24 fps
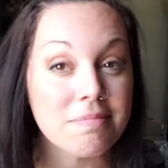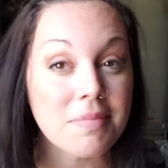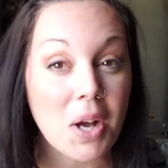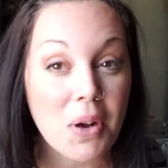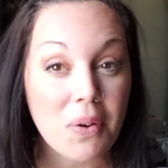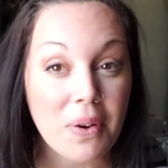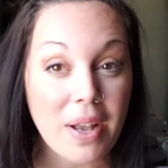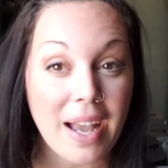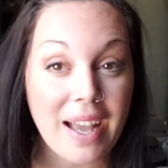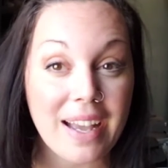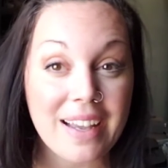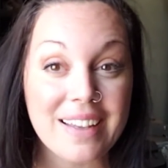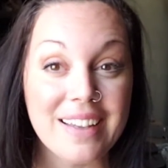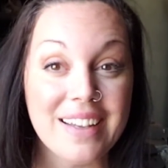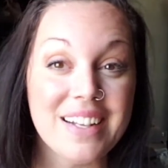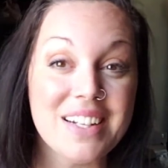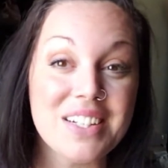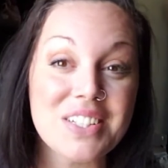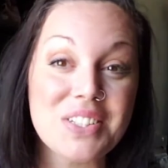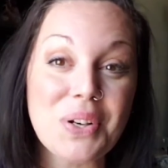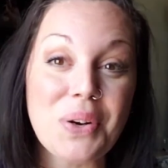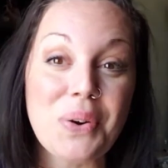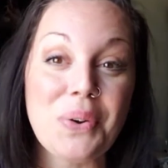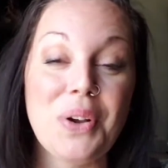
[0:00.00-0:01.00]
Okay,
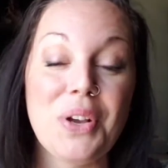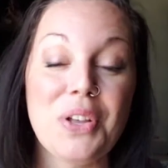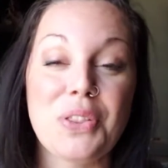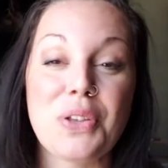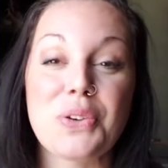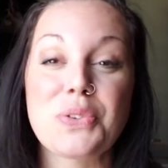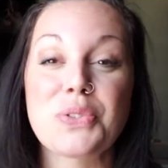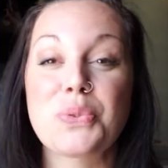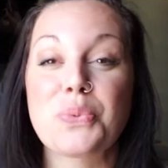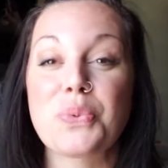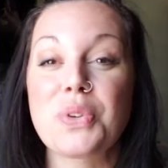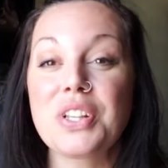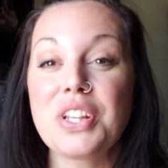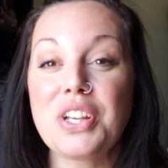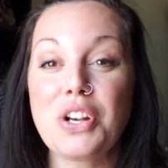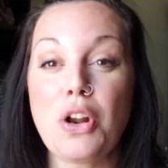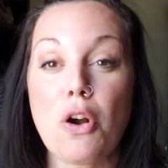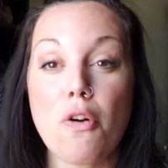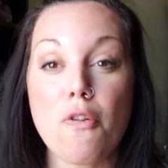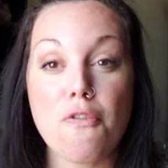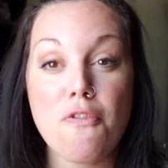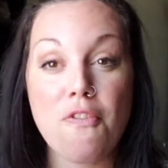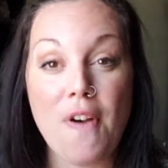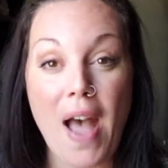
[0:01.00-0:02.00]
so there's really
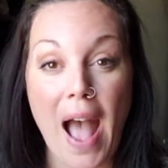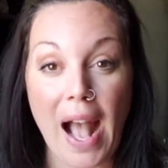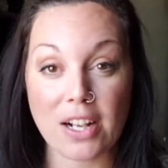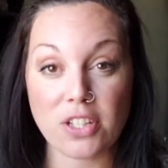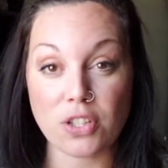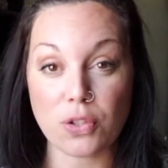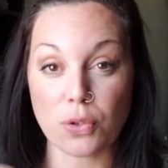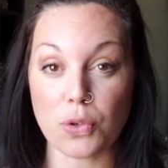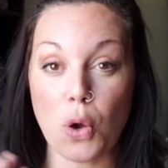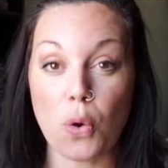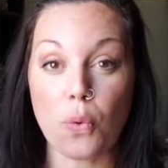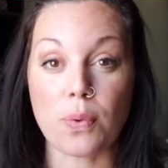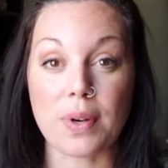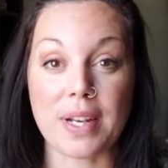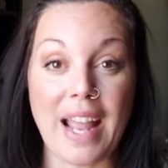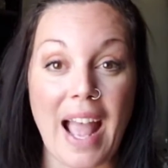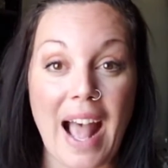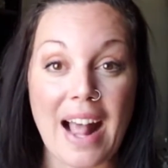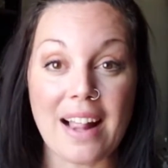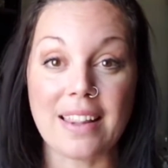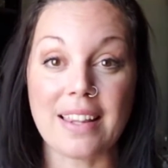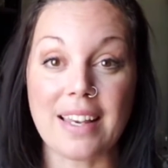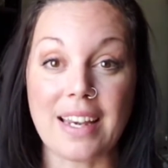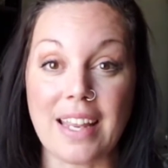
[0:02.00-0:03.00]
no facts or no
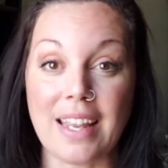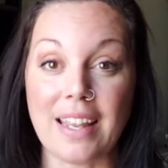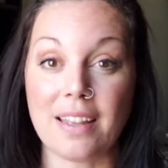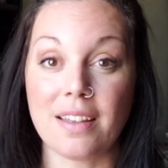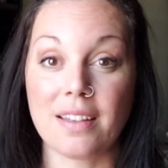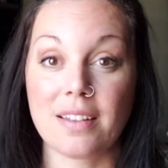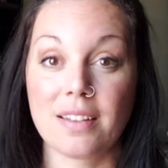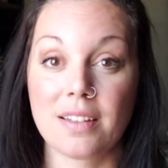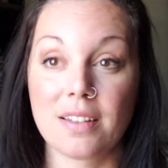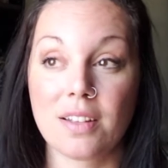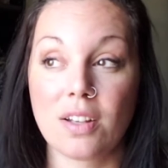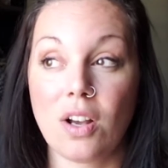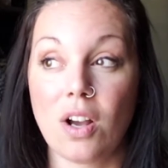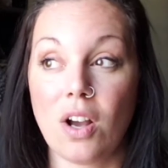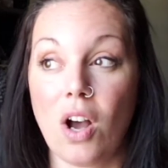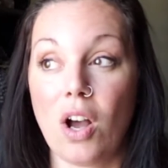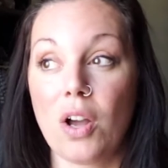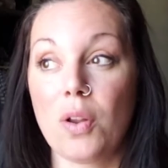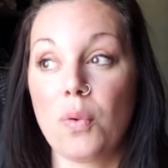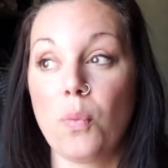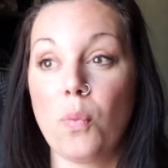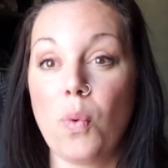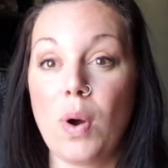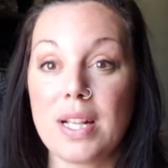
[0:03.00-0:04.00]
reality
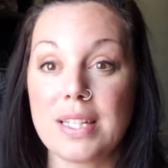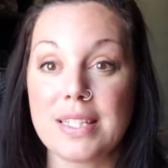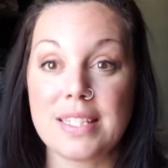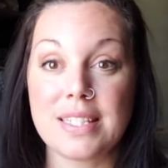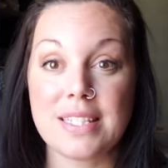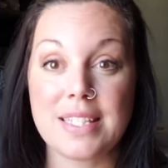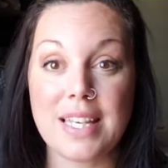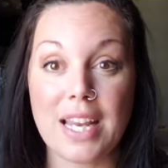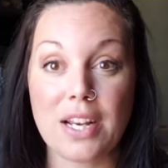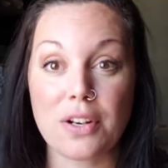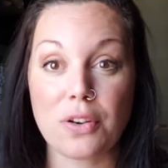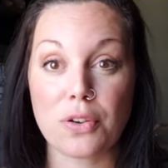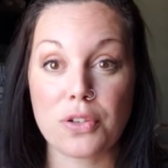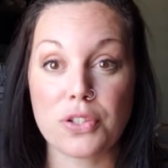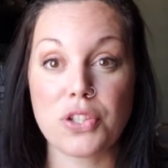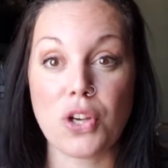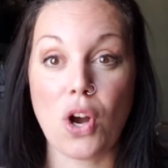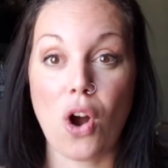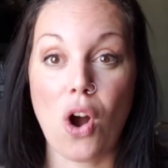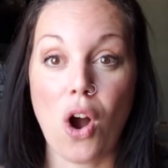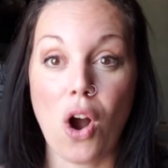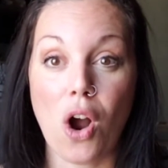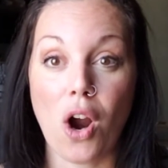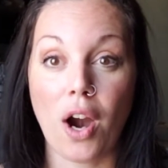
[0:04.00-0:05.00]
on what standards
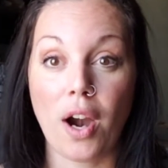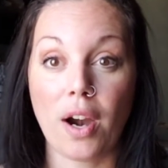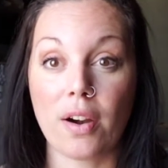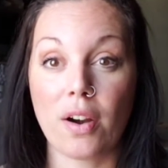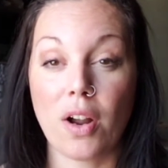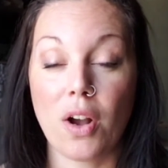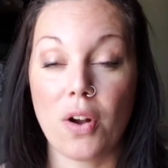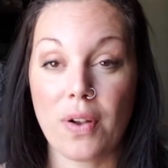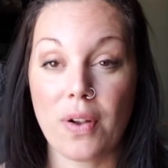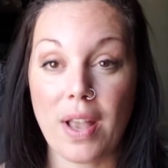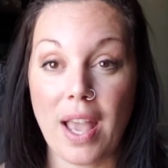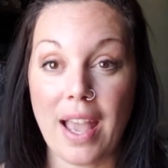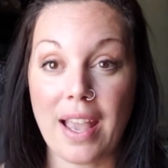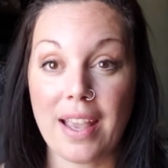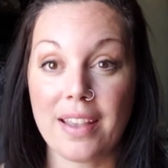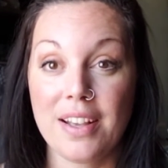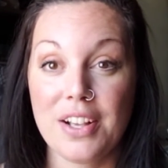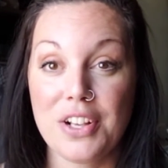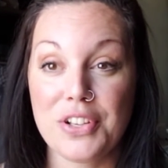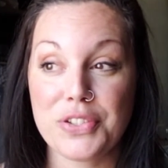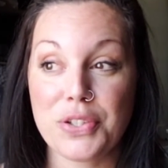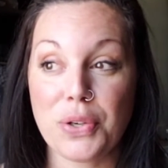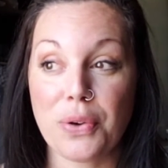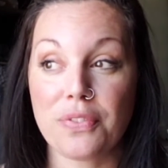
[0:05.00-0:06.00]
are, okay?
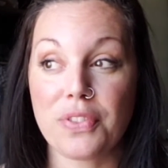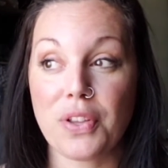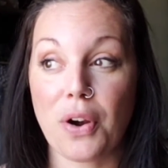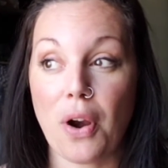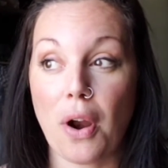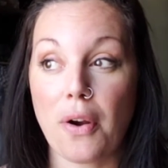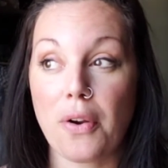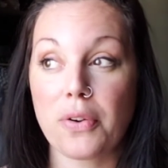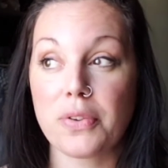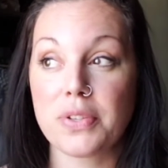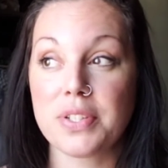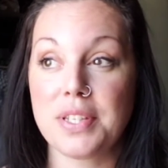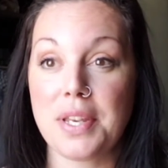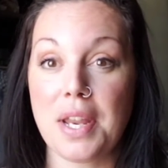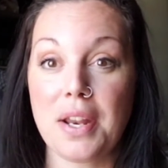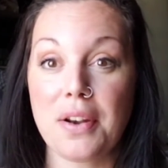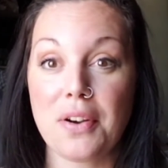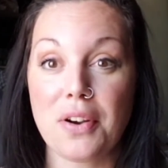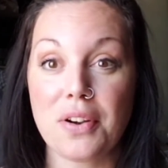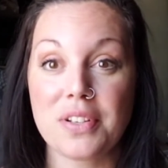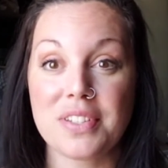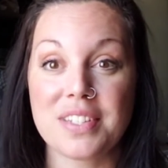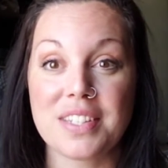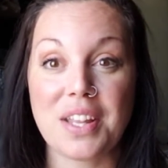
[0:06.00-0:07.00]
So if there are no
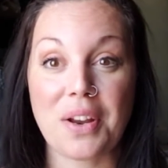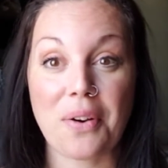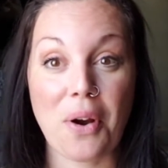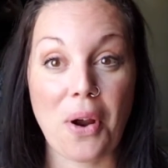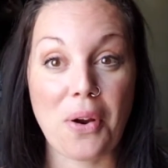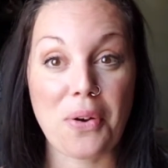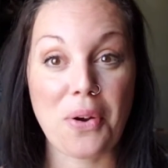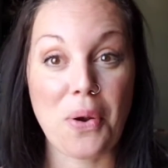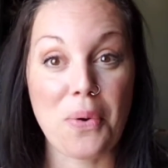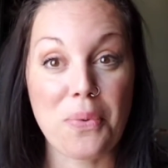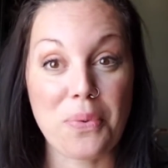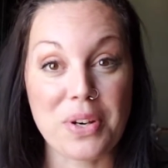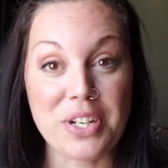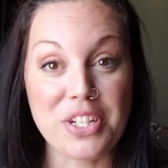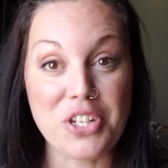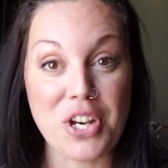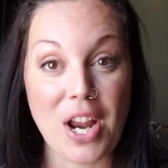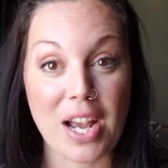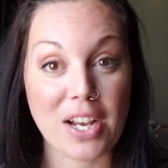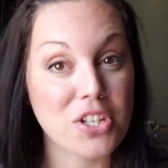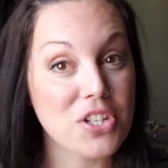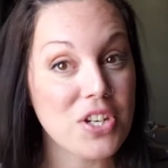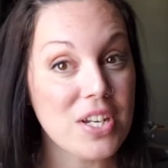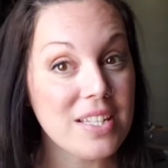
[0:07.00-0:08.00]
standards, there are no
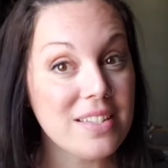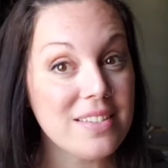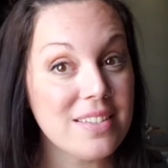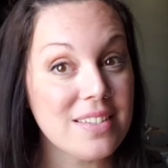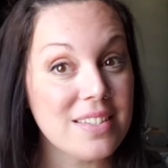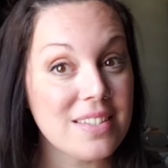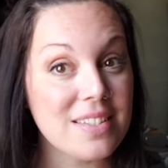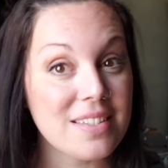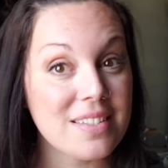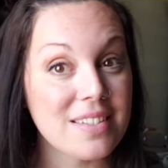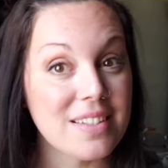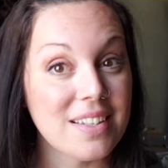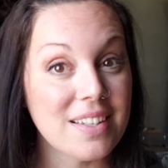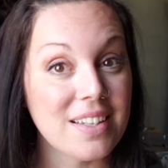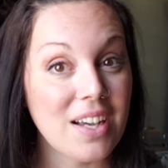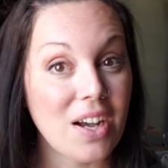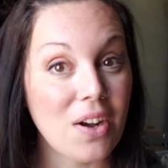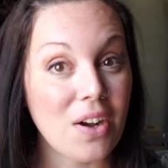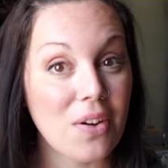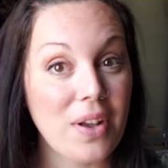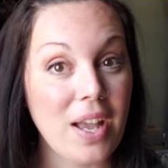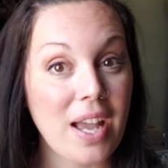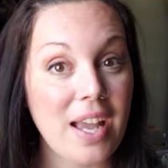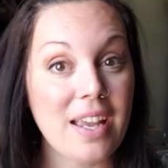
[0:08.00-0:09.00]
rejections,
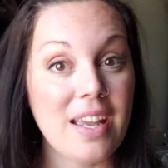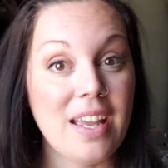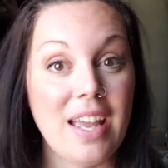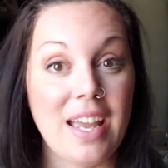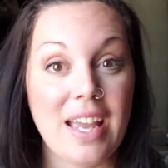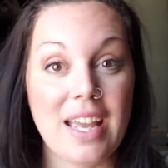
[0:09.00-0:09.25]
okay?